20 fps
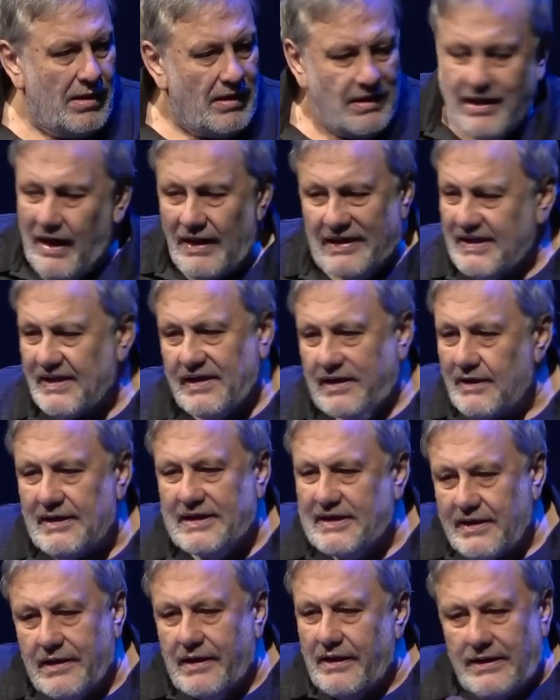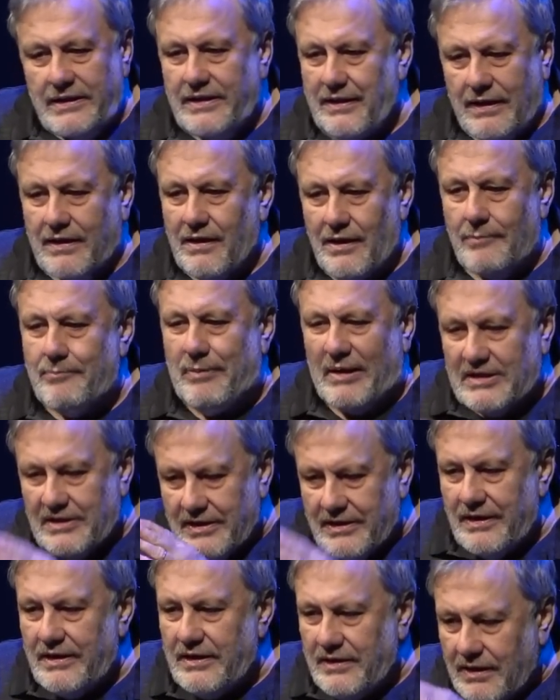Yes, he is critical,
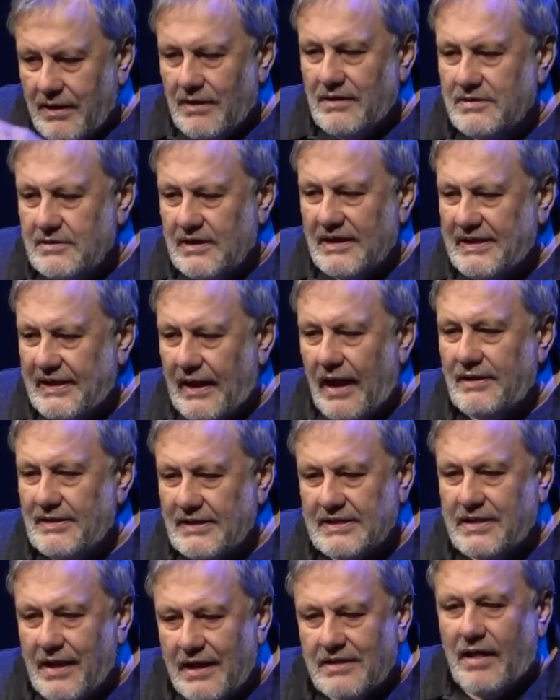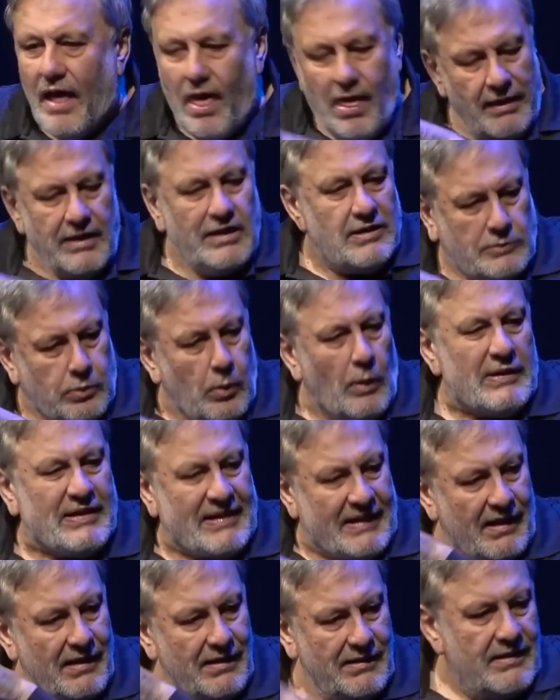but critical in the sense that it
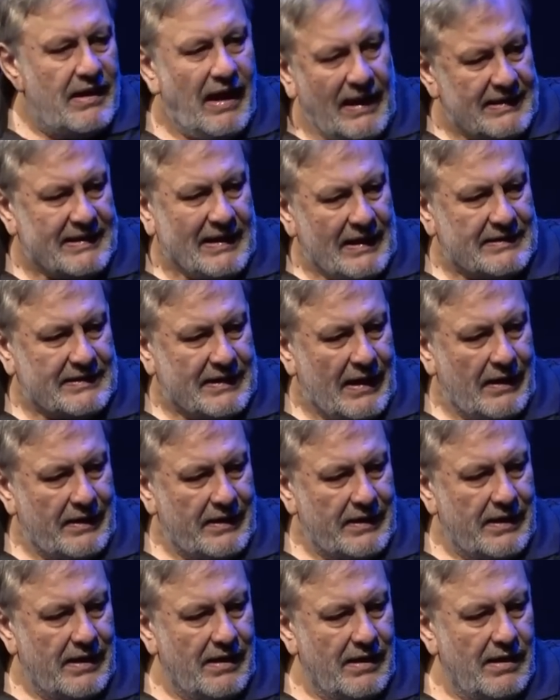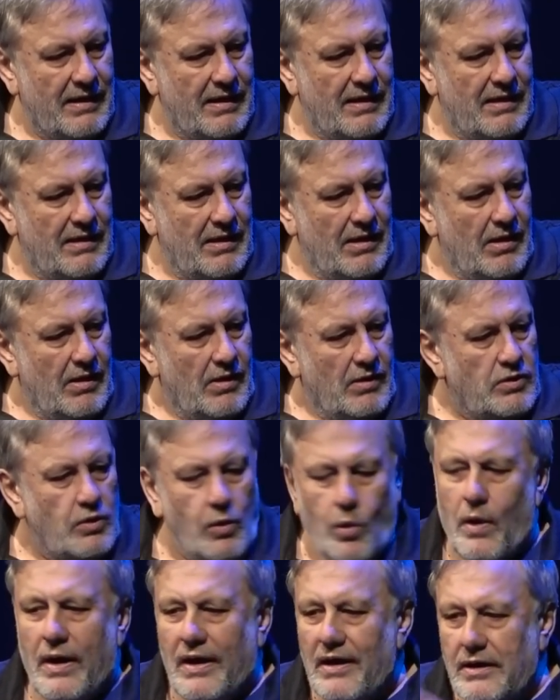was necessary.
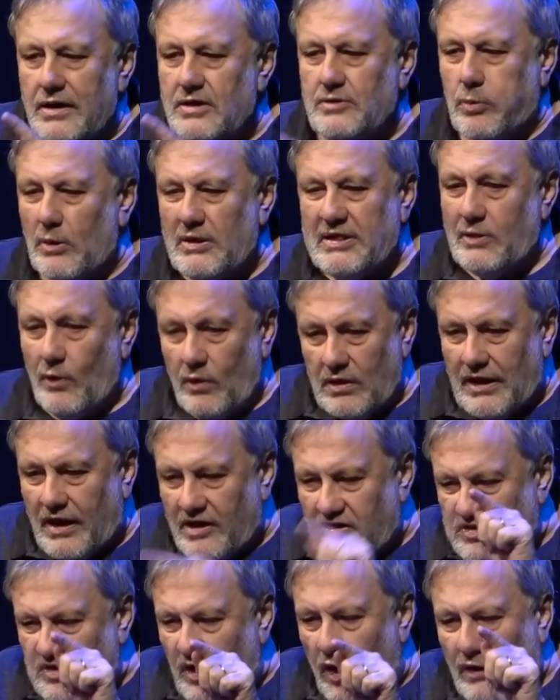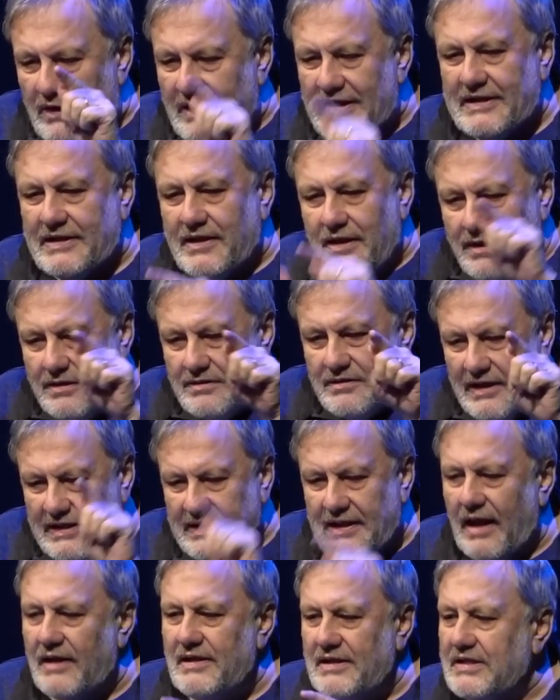It was not a choice in the
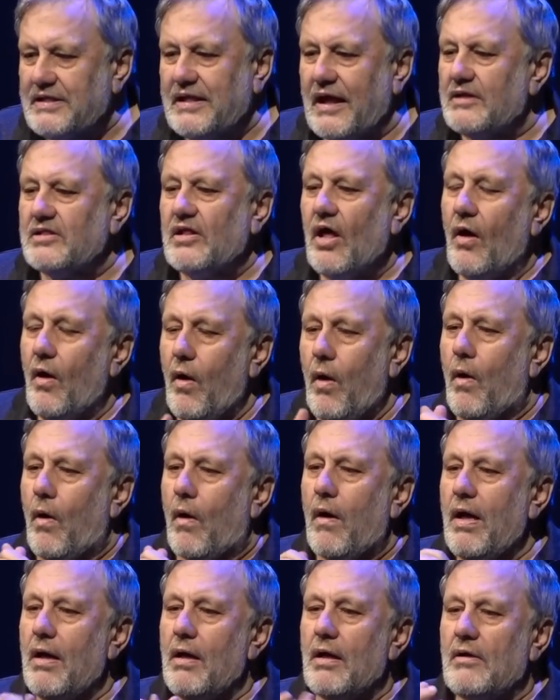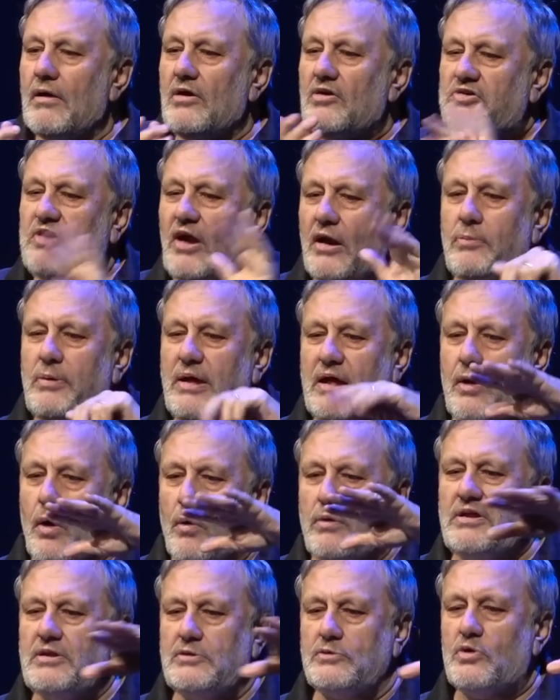sense that, oh, shall we
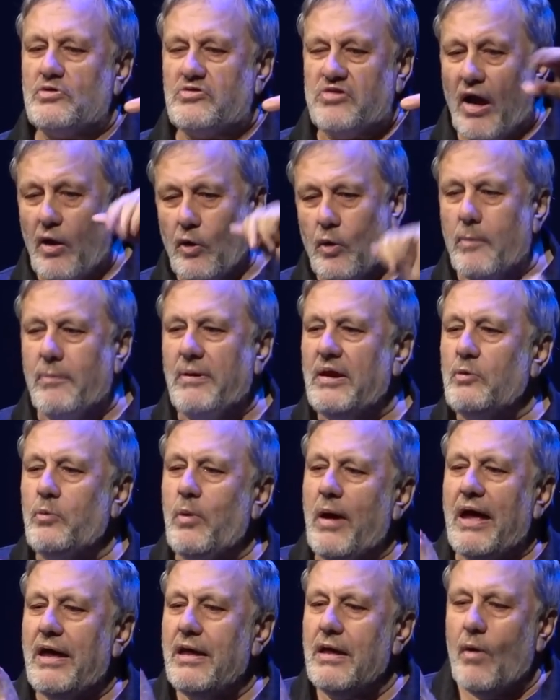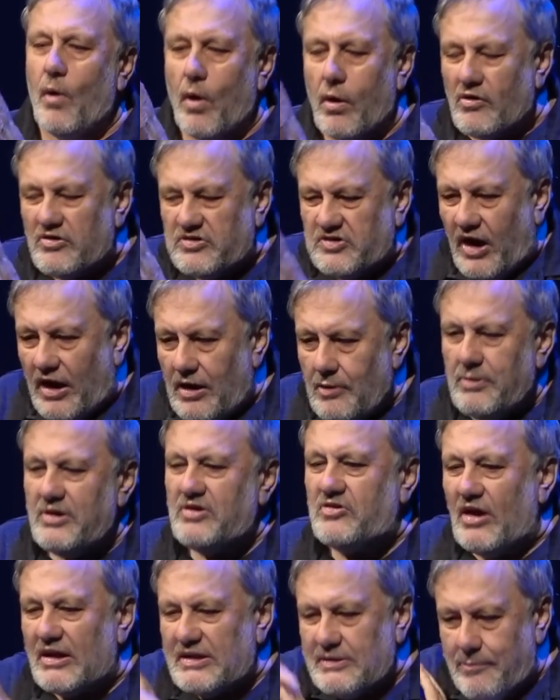go into Jacobin way or shall
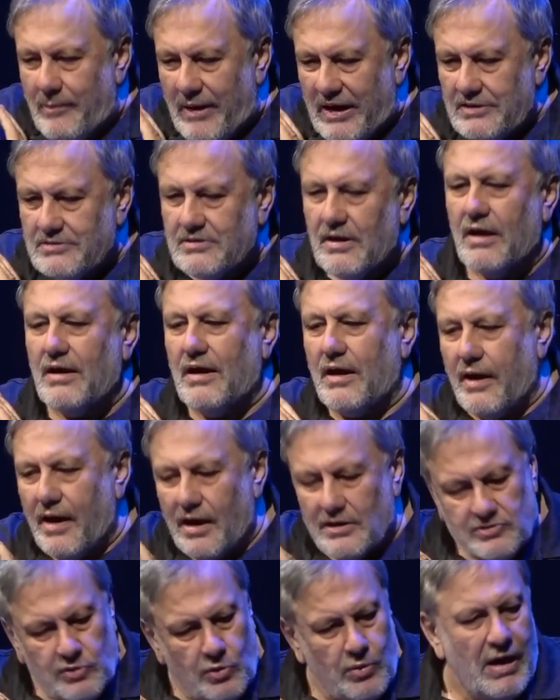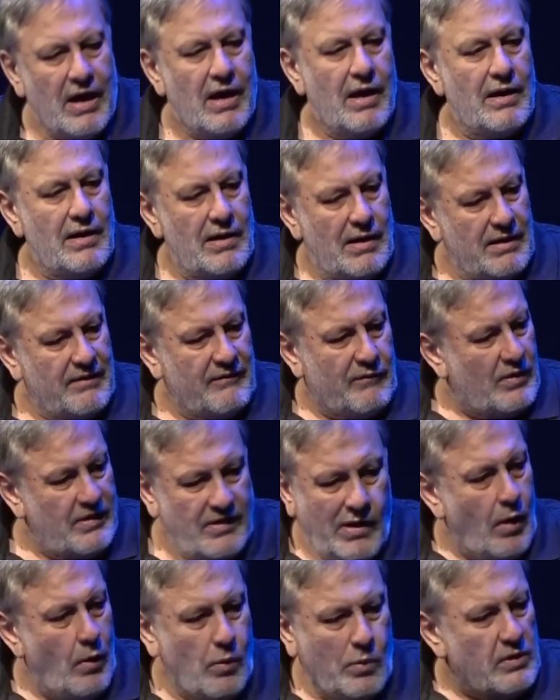we just make a gradual...
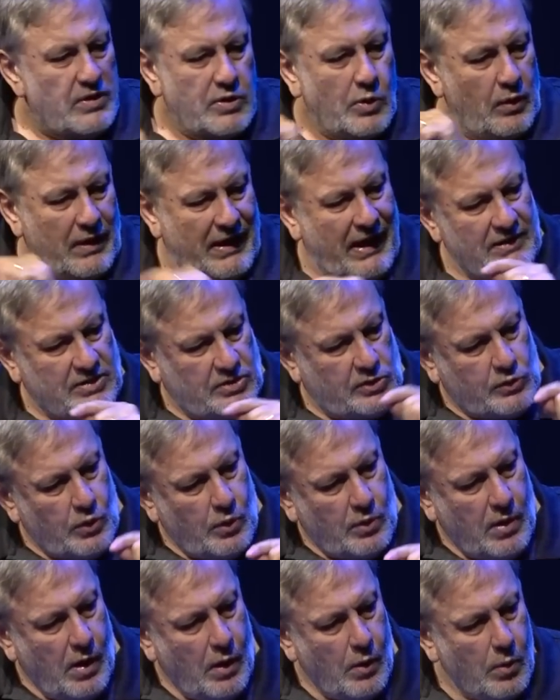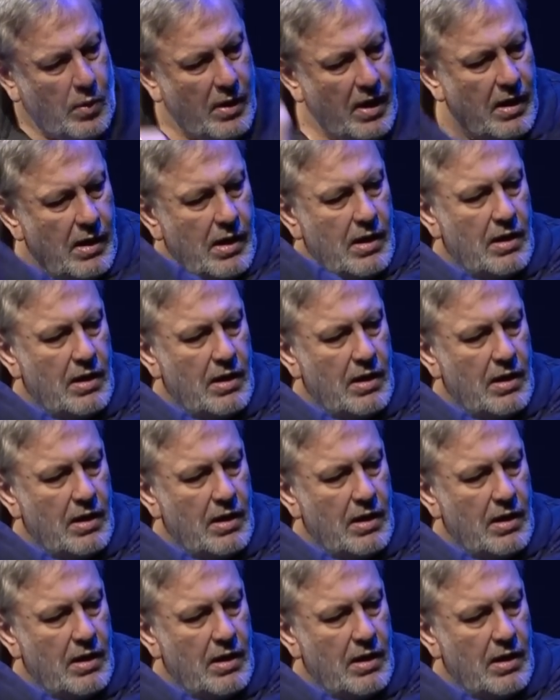No, you had to go